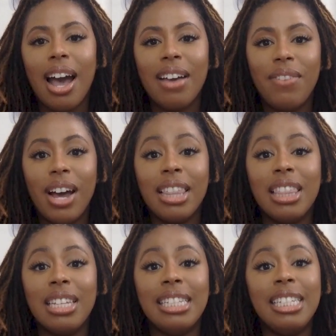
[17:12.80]
I
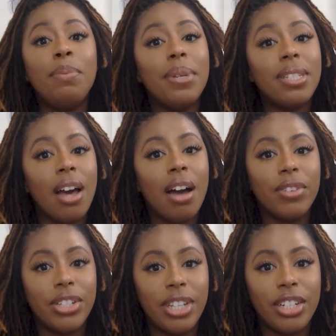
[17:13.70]
find the deepest
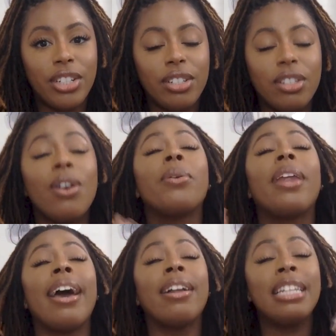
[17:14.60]
conversations go
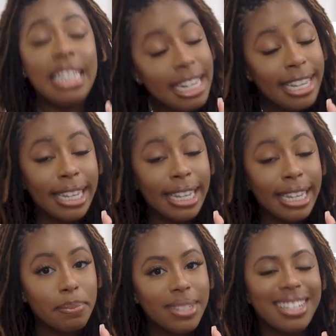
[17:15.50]
down in the
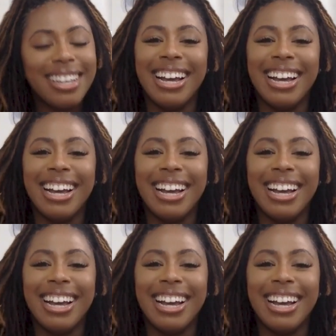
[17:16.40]
DMs.